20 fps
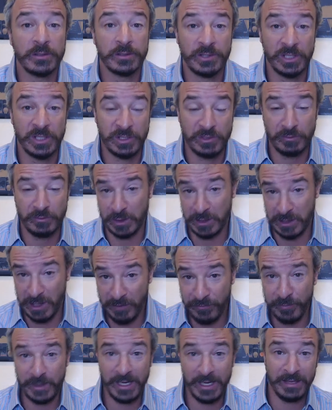just from the
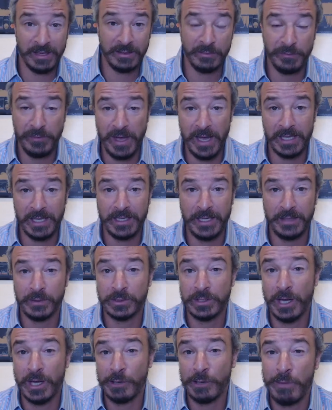government and the Fed, and
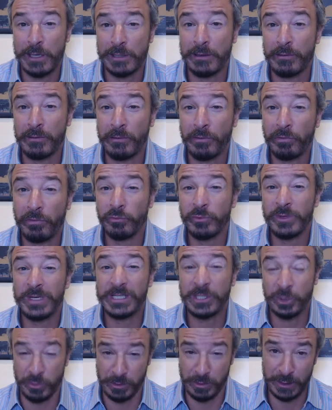they're talking about another
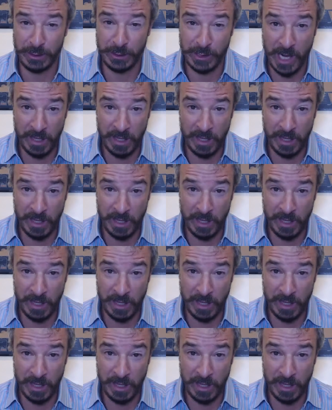$3 trillion.